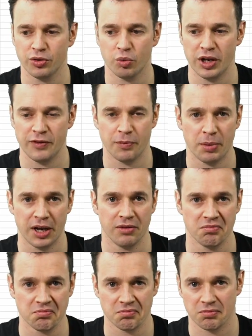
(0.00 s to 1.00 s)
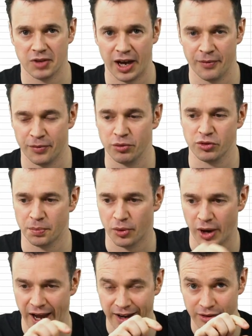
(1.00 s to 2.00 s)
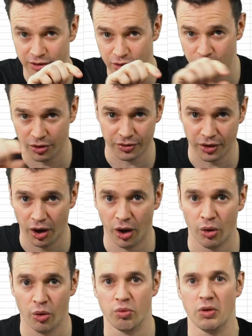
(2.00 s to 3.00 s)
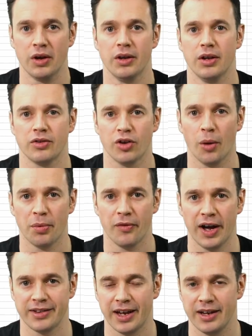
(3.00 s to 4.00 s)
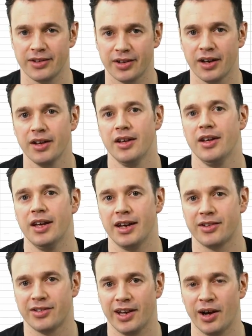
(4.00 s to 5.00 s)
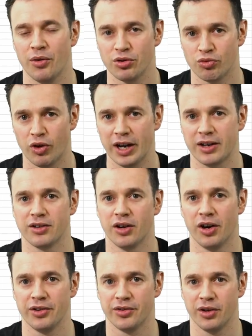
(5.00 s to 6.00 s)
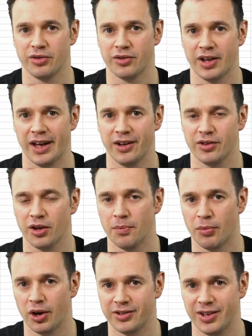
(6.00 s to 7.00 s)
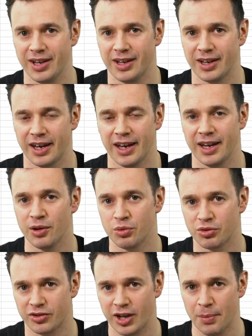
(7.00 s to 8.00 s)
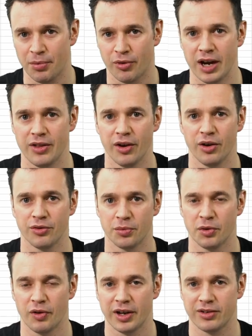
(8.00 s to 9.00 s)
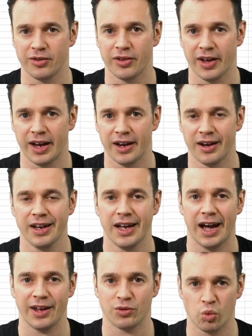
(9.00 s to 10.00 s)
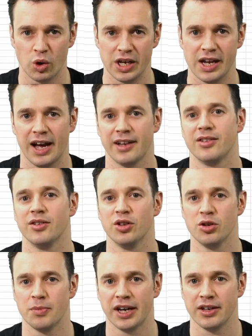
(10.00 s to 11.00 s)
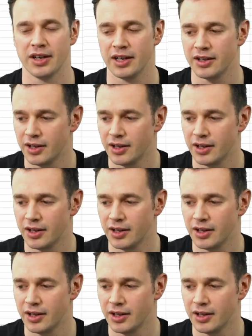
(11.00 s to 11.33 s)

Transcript: we've been careful to put headers across the whole top of our data, Excel has recognized those as headers, and by ticking it, it will separate those from the rest of the data as we had to do manually.